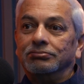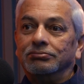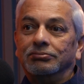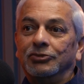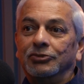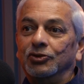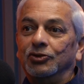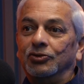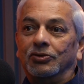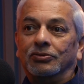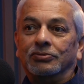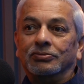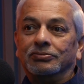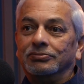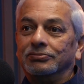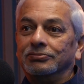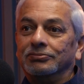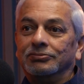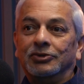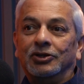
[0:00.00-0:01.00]
you know,
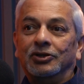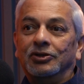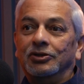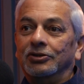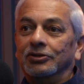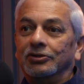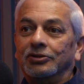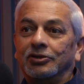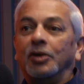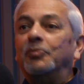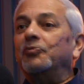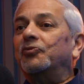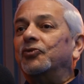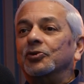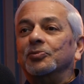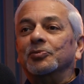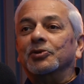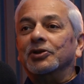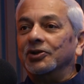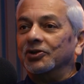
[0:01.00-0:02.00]

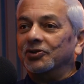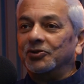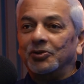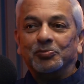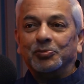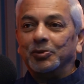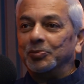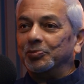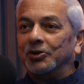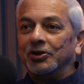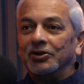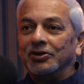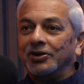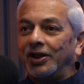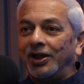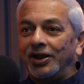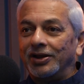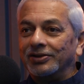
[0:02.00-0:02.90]
comfortable and some people are not,